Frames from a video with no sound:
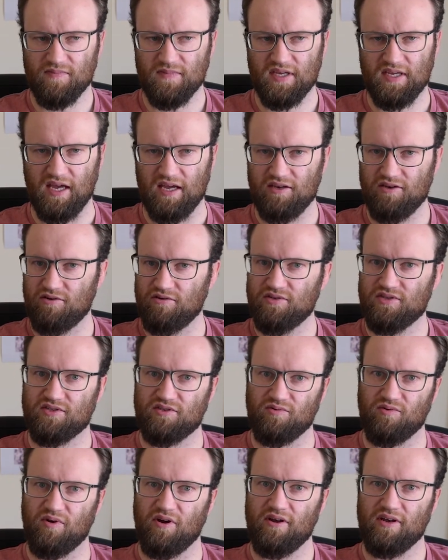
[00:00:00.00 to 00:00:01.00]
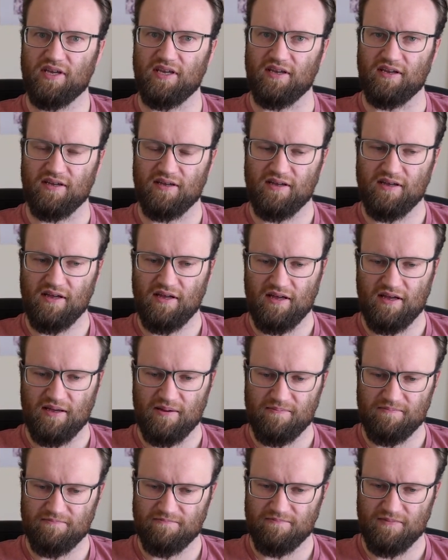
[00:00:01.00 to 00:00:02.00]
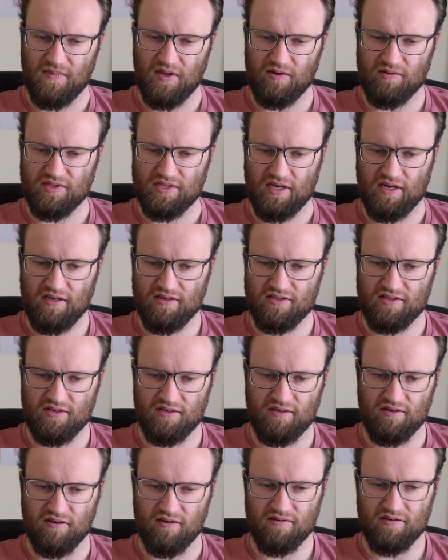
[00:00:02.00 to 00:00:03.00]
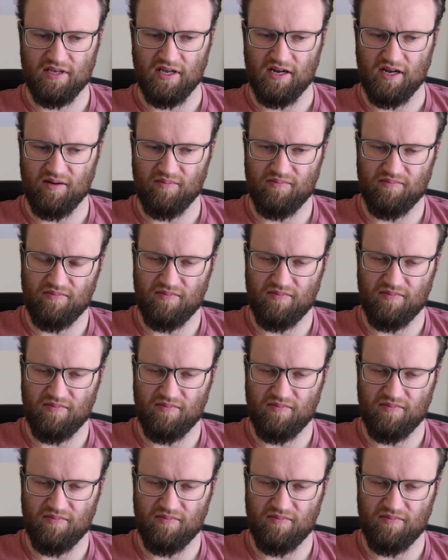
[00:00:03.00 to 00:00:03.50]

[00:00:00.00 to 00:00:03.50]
get used to working. It was hard to, you know, get up